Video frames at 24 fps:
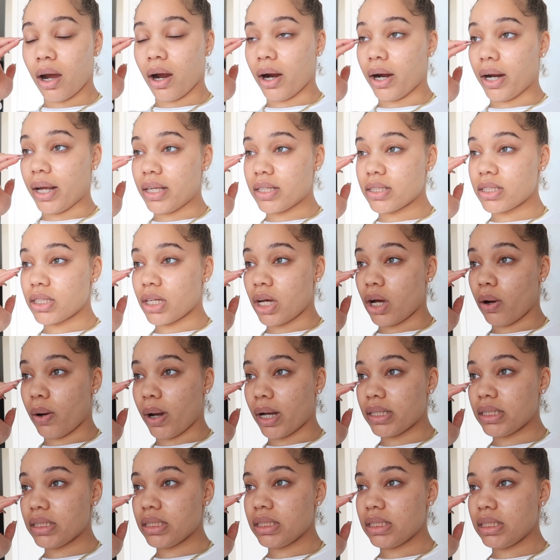all right so
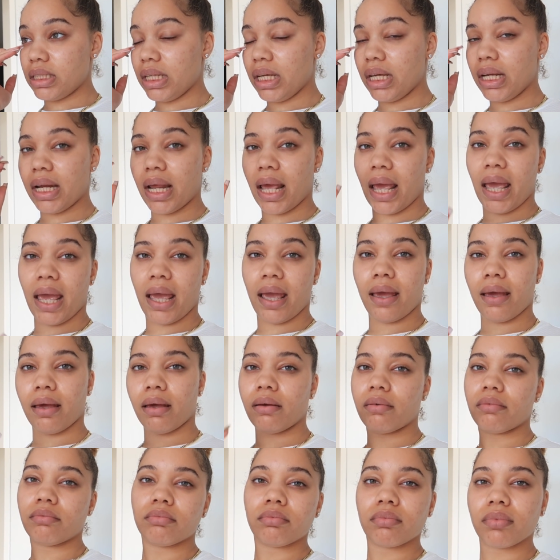i just did
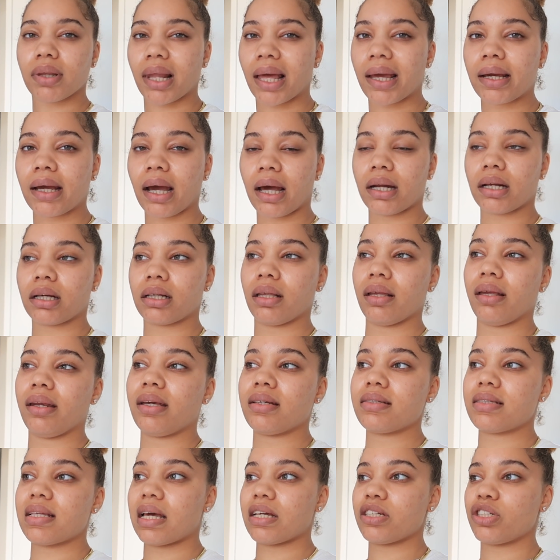a like kind of
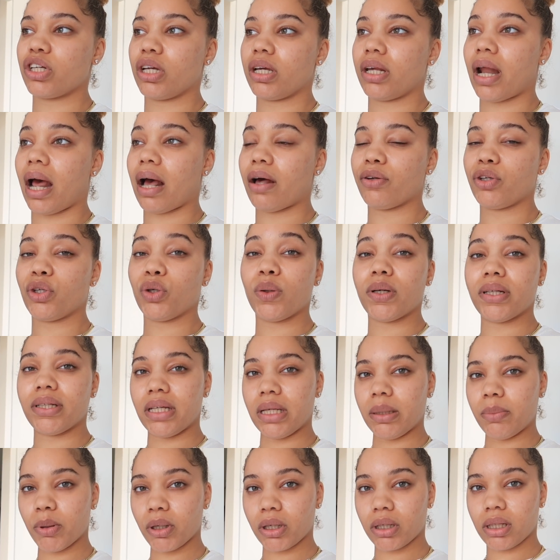cleaning session i'll do a
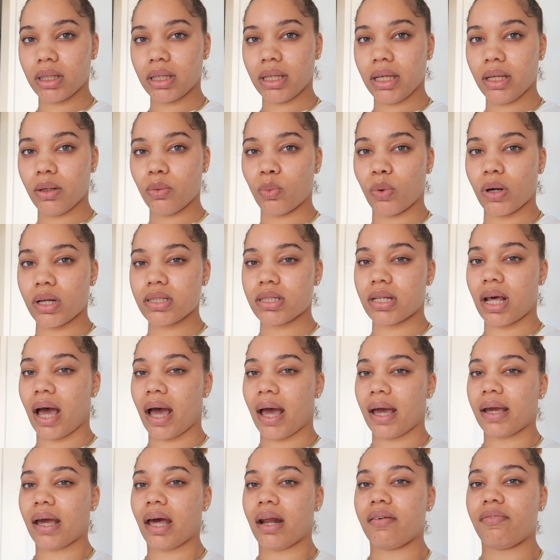deeper clean once
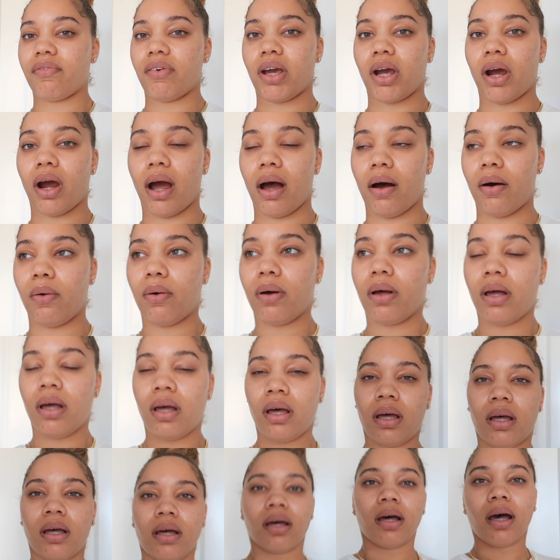i kind of figure out
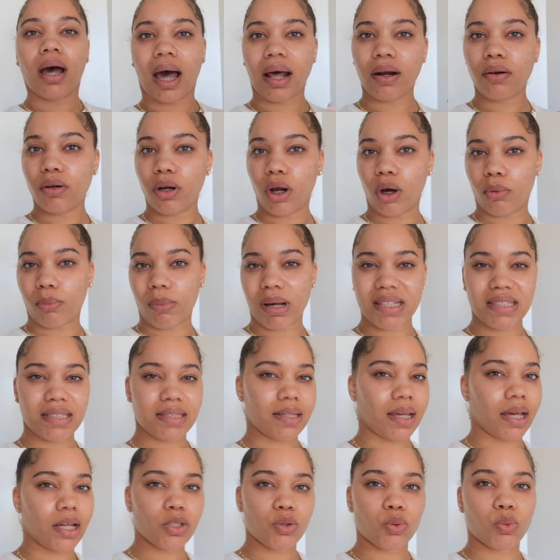i don't know my
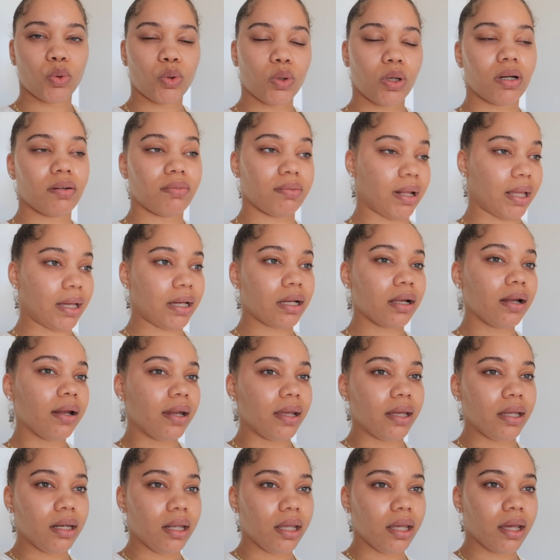schedule of like
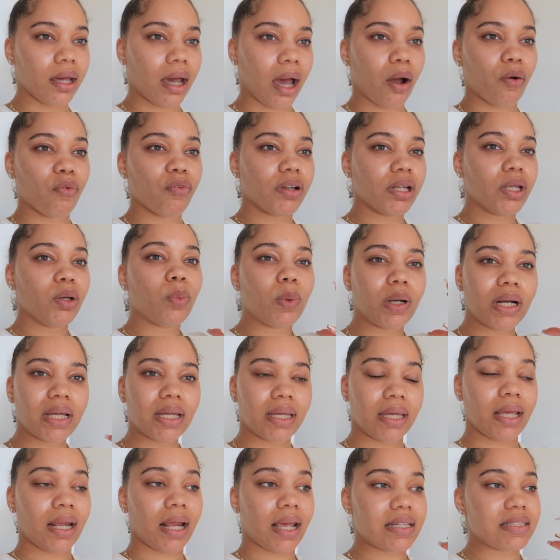cleaning i really want to
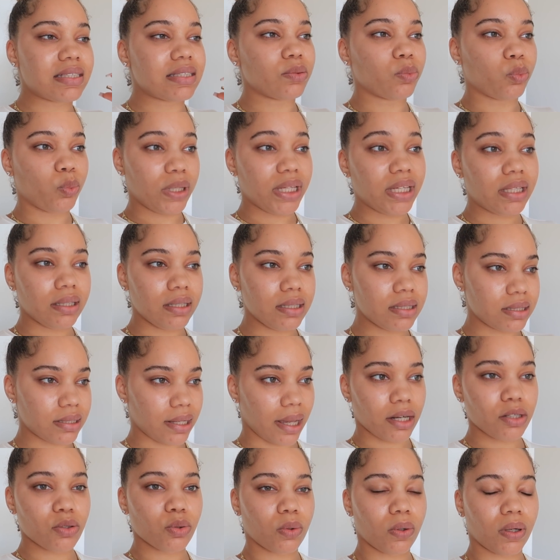get a weekly
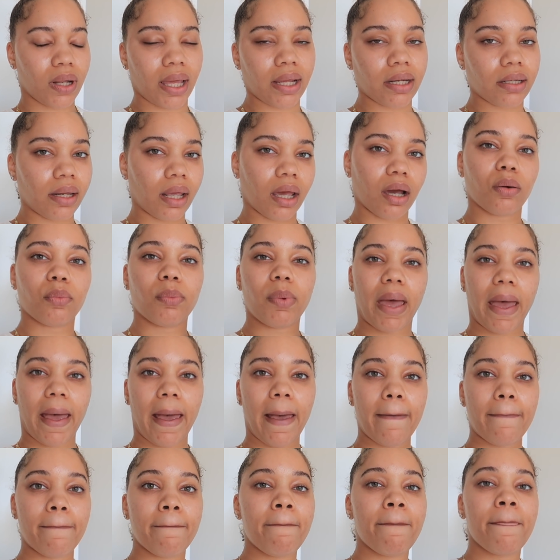schedule like down
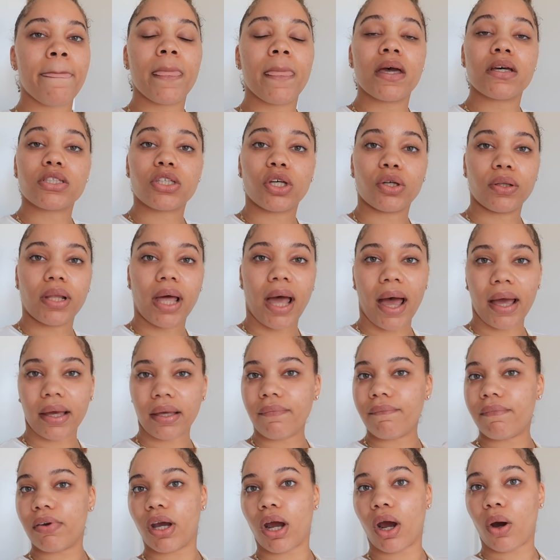pat so that i
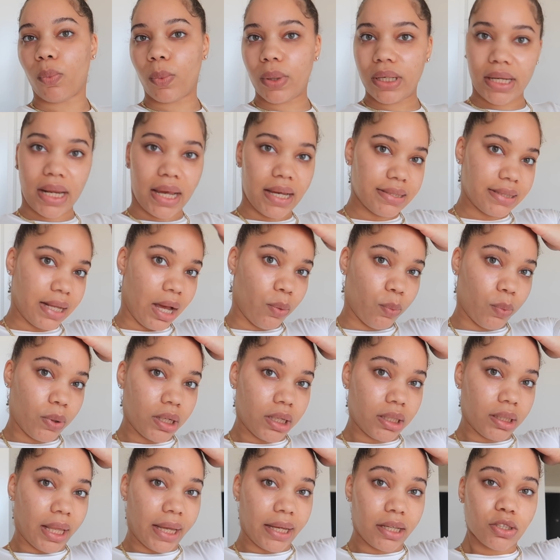can figure out what days i want
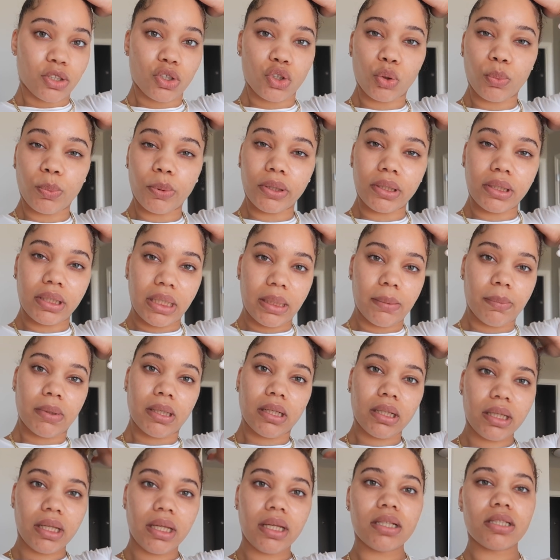to like super deep
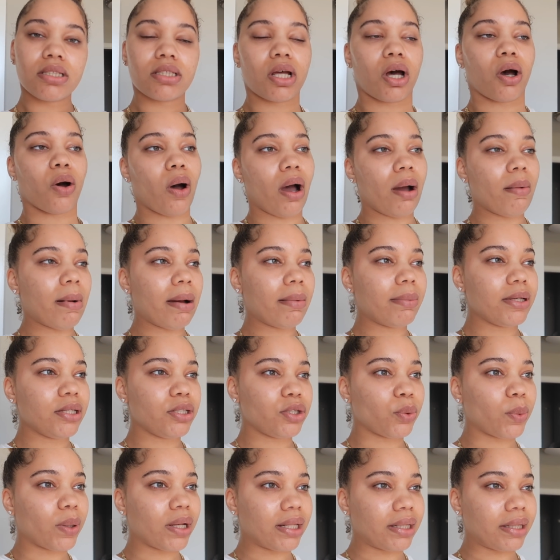clean so i'll probably
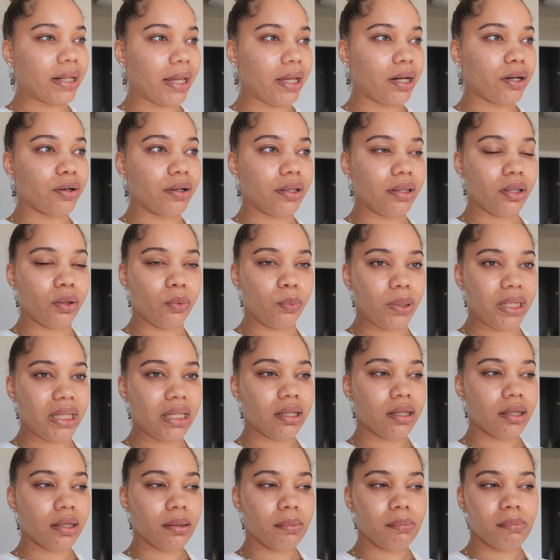do it later in the
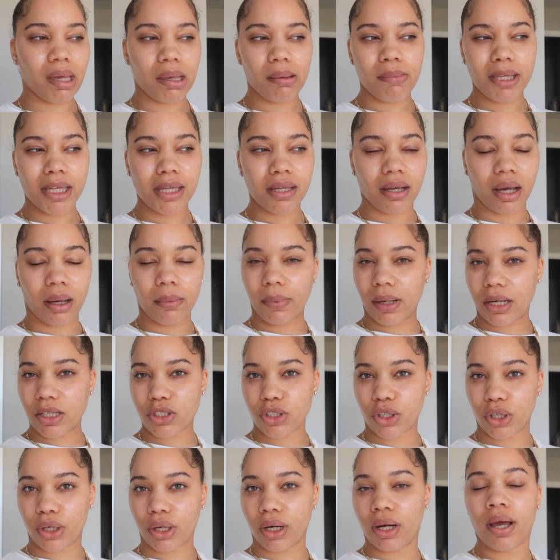week maybe i'm not
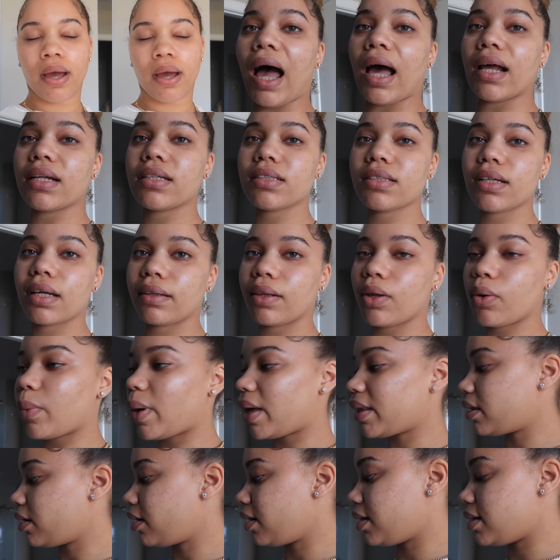sure i just checked the
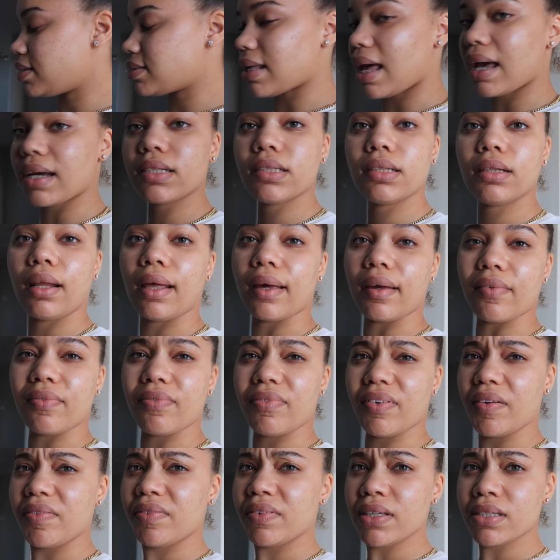weather and it's actually like
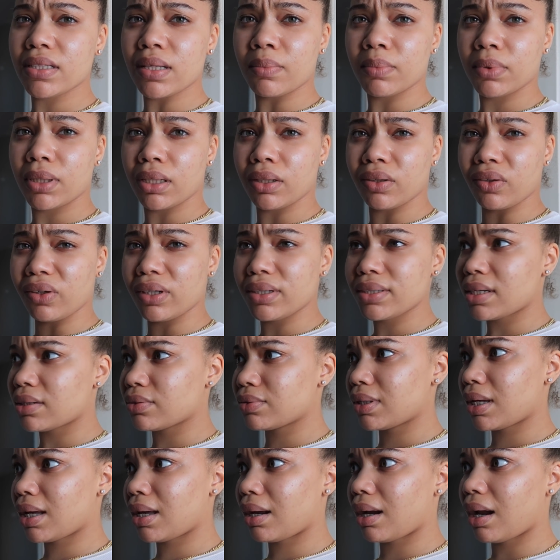50 something degrees
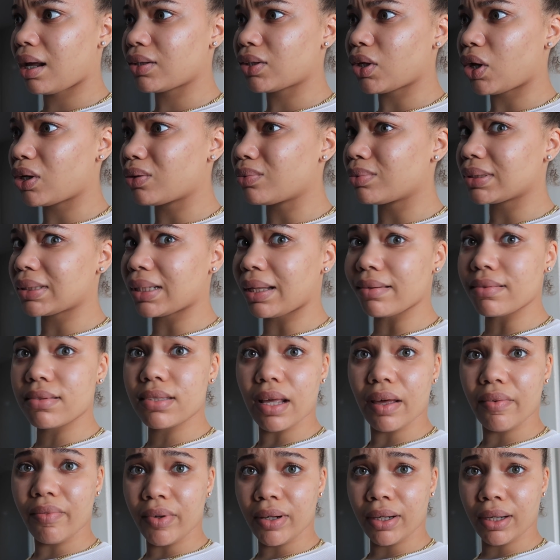outside i thought it was like
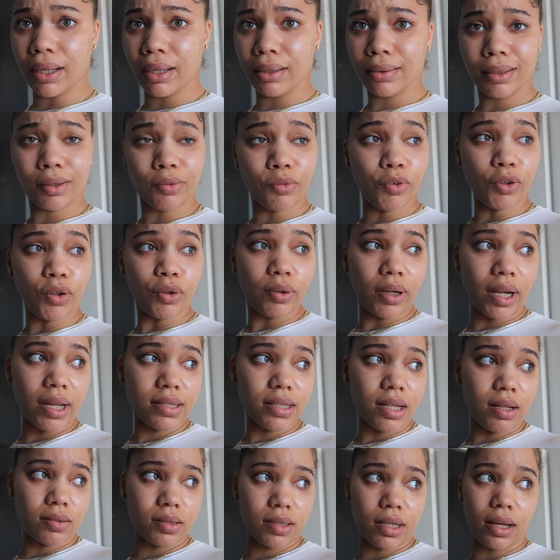70 it looked real
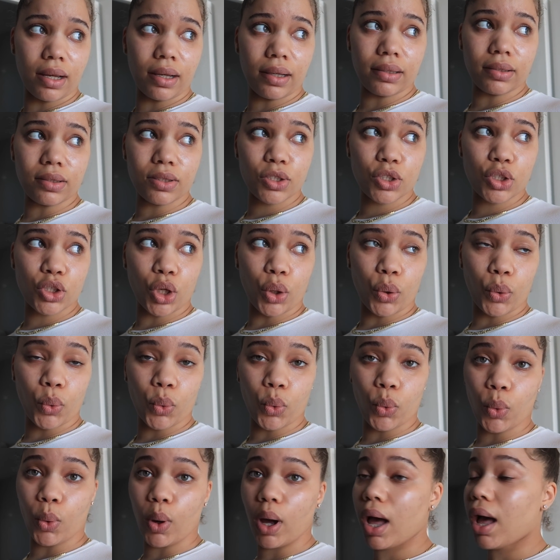nice outside
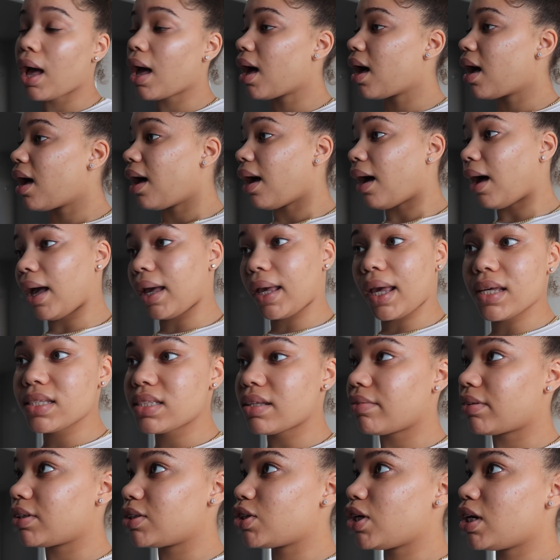so I guess I
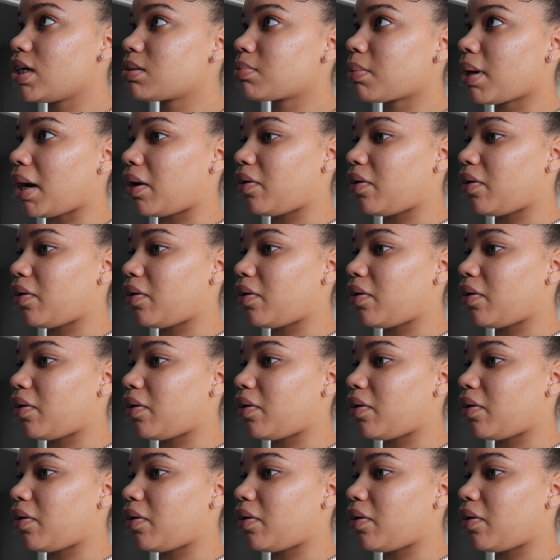have to change my